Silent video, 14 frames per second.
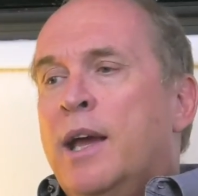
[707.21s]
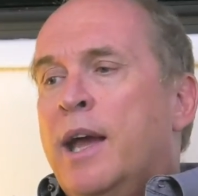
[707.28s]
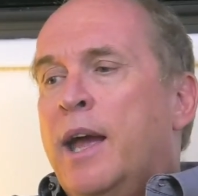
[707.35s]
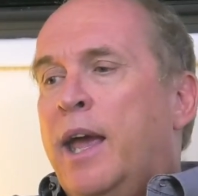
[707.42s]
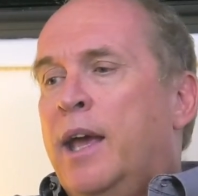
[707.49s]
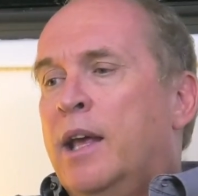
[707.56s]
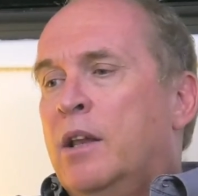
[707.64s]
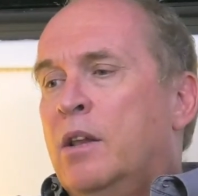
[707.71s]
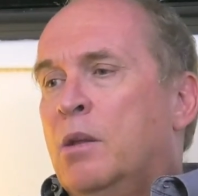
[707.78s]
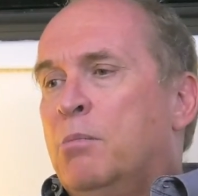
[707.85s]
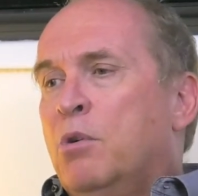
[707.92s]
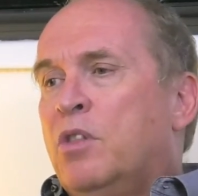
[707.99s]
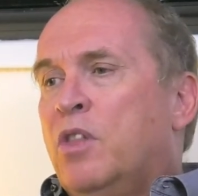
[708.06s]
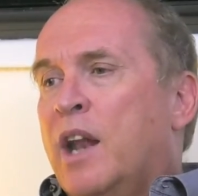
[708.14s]
and the
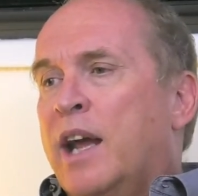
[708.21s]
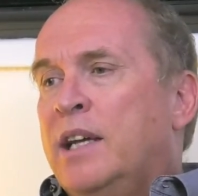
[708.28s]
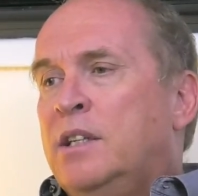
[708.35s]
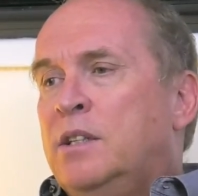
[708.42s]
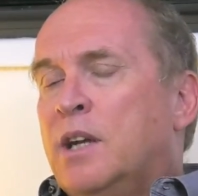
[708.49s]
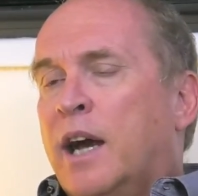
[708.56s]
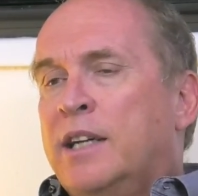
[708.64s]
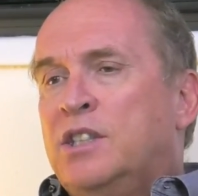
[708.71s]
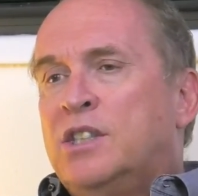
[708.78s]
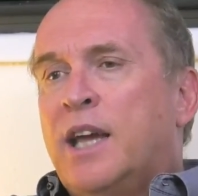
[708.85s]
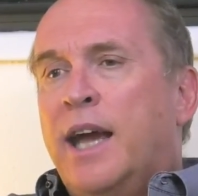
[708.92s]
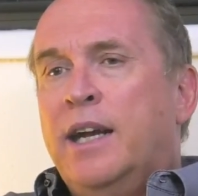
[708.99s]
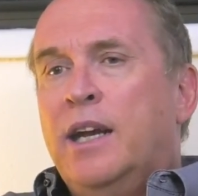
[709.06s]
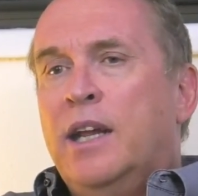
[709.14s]
book that I
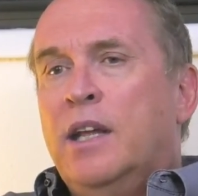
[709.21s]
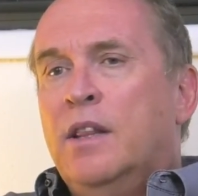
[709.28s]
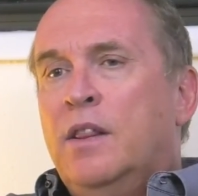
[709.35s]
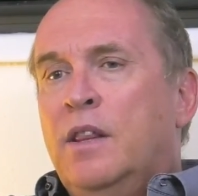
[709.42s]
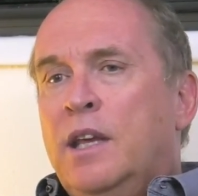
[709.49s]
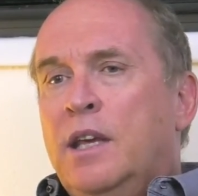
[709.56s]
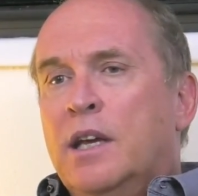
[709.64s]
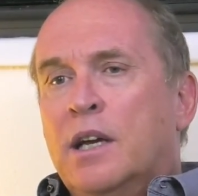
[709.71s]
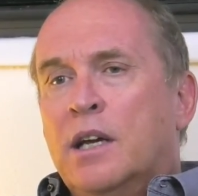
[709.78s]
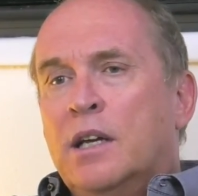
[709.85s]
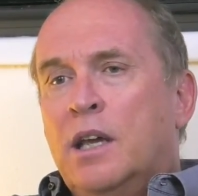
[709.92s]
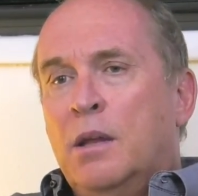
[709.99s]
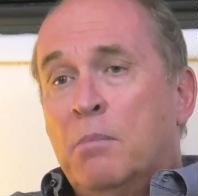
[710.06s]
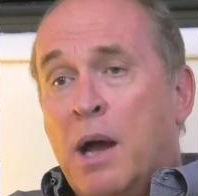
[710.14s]
cite
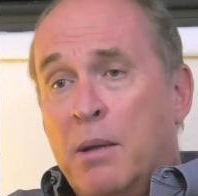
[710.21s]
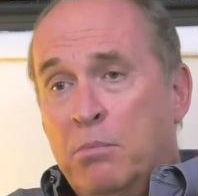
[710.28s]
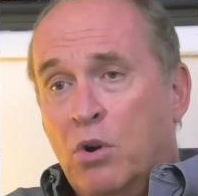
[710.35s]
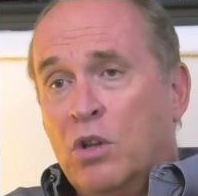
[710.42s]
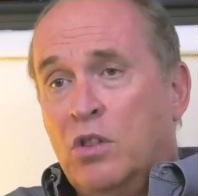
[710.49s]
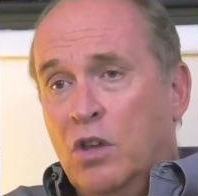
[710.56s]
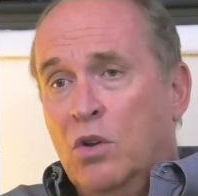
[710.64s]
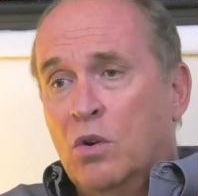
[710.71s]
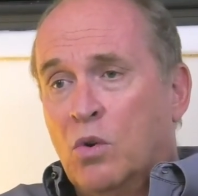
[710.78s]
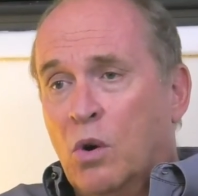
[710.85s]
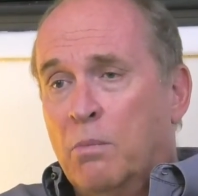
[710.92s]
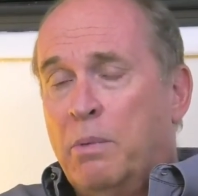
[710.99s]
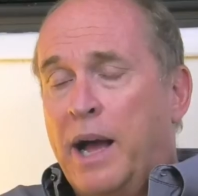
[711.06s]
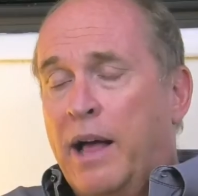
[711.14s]
in my book, The
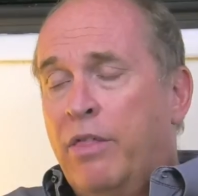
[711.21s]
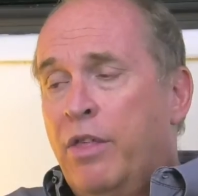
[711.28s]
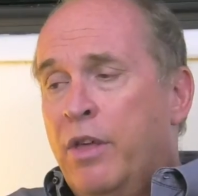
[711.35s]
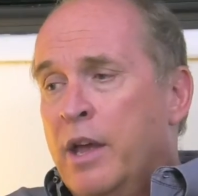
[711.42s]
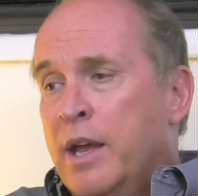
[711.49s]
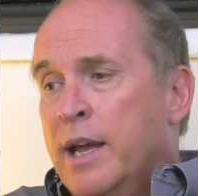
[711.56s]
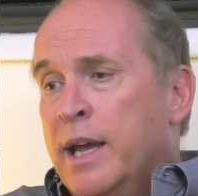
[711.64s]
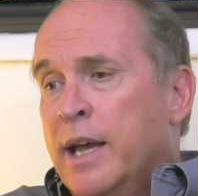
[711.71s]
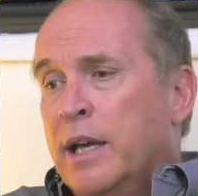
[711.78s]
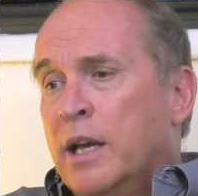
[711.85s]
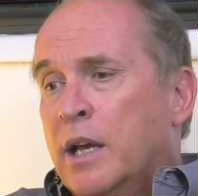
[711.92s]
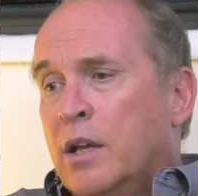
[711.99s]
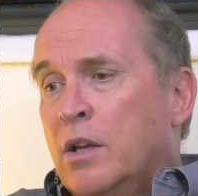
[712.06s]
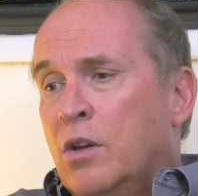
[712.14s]
Unicorn Path,
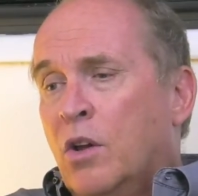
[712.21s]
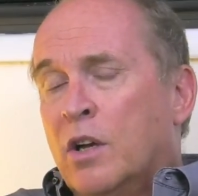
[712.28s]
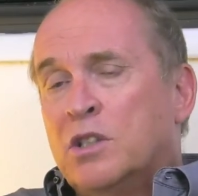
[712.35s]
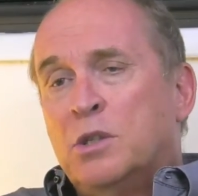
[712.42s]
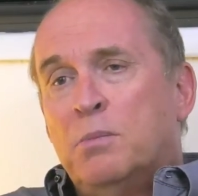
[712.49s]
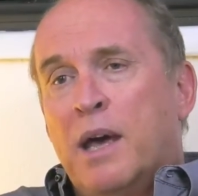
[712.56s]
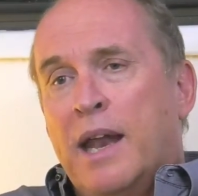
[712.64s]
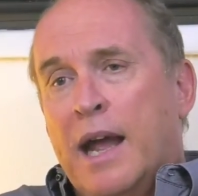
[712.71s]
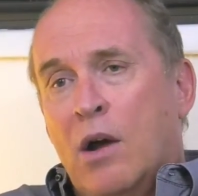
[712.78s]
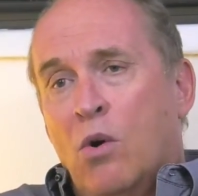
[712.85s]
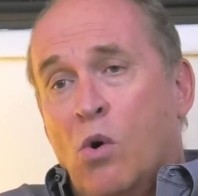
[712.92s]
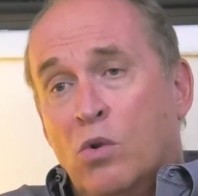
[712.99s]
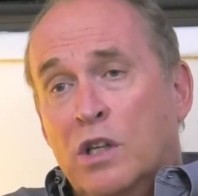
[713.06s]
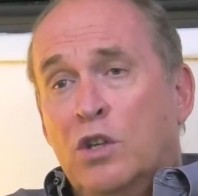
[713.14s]
talks about how
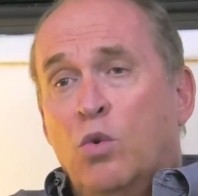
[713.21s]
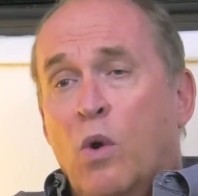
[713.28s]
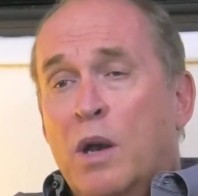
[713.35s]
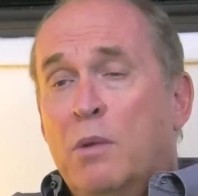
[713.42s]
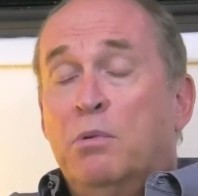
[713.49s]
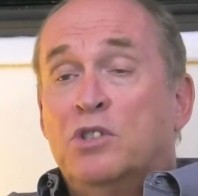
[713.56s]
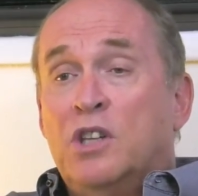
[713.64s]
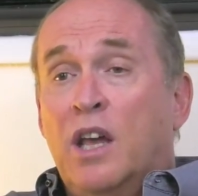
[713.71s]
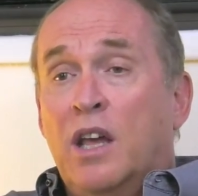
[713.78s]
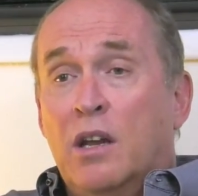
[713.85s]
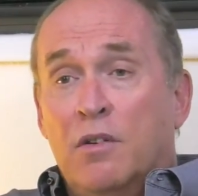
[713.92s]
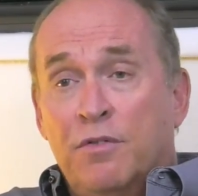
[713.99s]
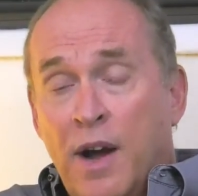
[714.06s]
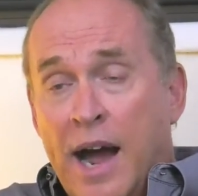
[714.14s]
only 20%
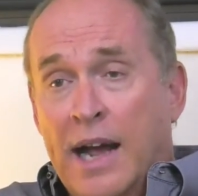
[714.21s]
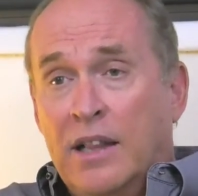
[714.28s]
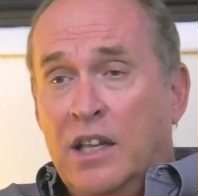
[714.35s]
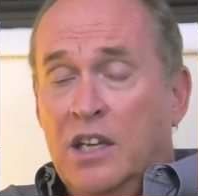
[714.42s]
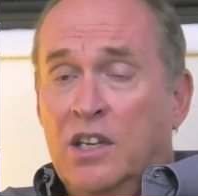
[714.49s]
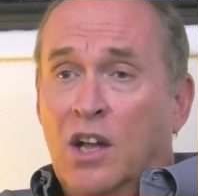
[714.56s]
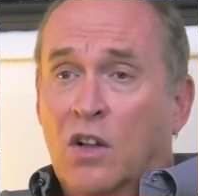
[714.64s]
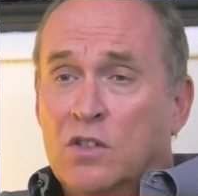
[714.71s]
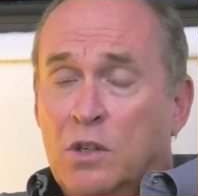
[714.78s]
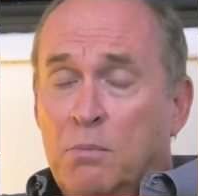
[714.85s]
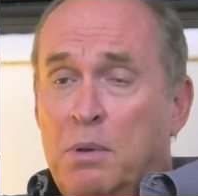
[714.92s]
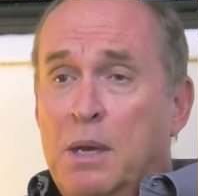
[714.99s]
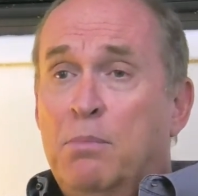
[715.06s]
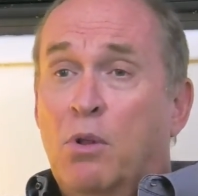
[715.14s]
of highly intelligent
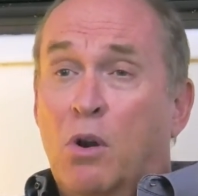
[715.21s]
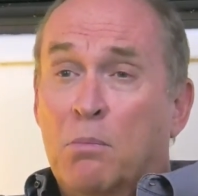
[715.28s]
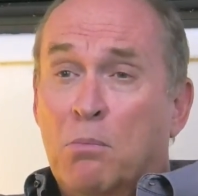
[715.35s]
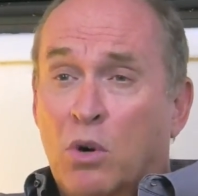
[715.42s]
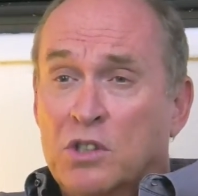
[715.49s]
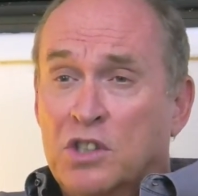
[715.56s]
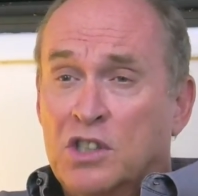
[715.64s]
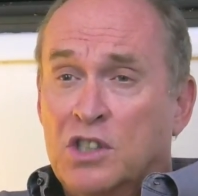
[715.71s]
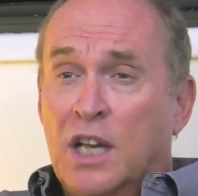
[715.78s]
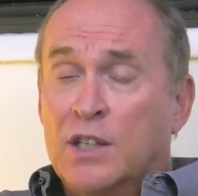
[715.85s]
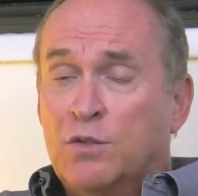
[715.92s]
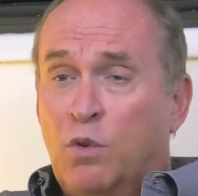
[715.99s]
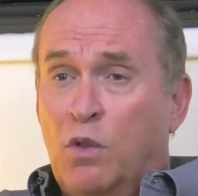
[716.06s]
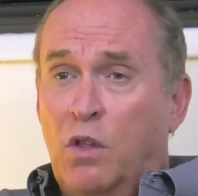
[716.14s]
people are more
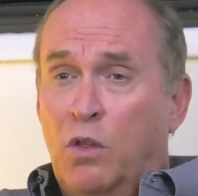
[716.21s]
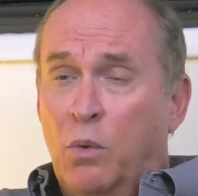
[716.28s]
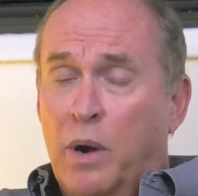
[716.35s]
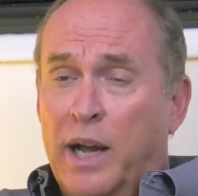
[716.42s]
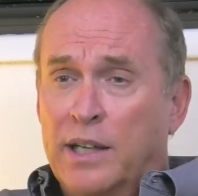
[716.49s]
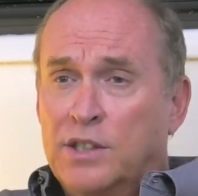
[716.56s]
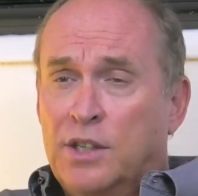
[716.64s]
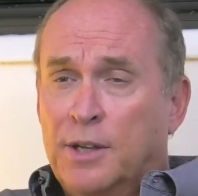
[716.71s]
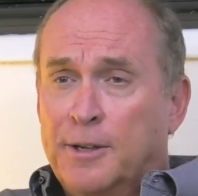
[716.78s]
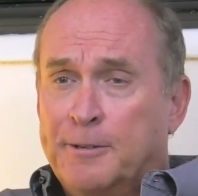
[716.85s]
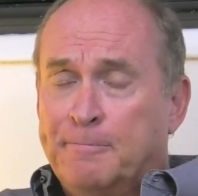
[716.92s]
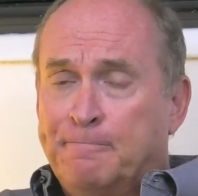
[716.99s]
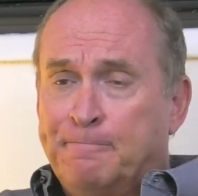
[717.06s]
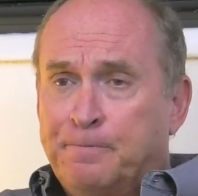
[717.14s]
successful than the rest.
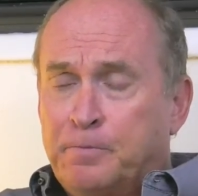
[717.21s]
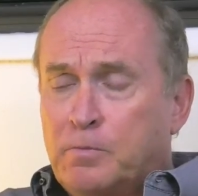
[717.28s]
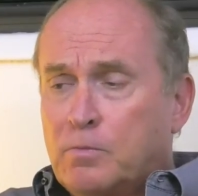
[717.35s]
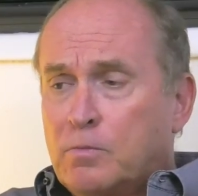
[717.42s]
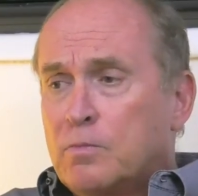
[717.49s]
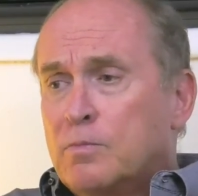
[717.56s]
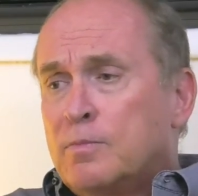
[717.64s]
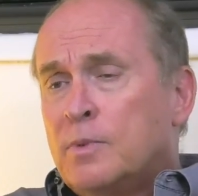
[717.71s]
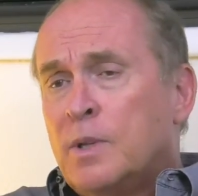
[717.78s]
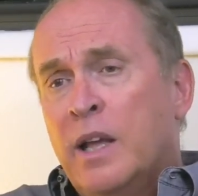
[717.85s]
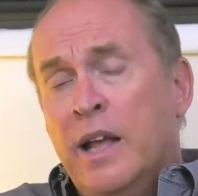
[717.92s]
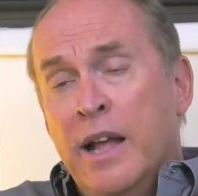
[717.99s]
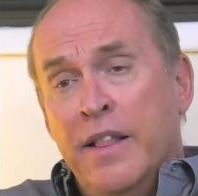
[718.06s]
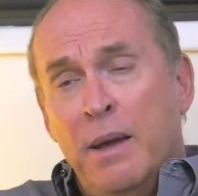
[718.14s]

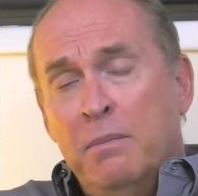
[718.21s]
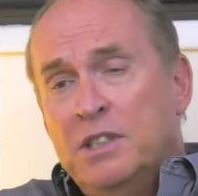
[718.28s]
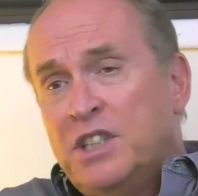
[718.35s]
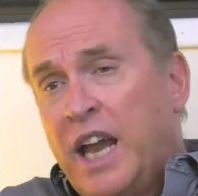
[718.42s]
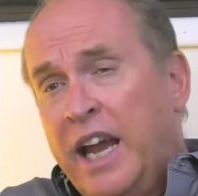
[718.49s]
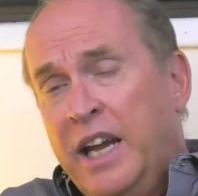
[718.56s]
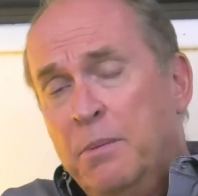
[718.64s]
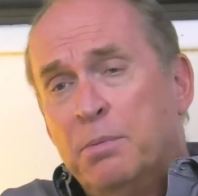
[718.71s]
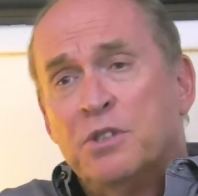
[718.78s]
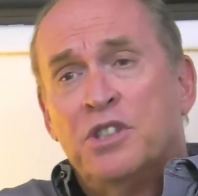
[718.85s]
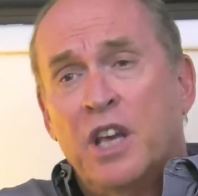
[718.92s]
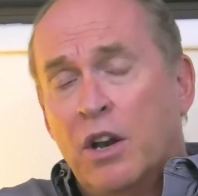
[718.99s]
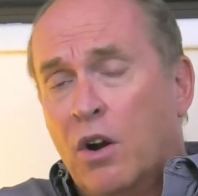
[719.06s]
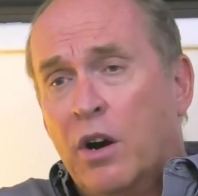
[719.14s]
That means
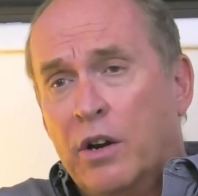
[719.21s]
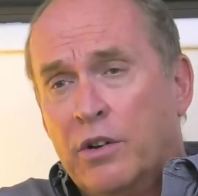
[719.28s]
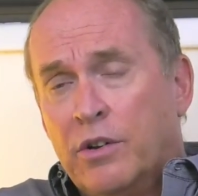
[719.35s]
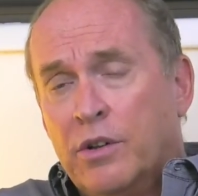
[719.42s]
80% aren't.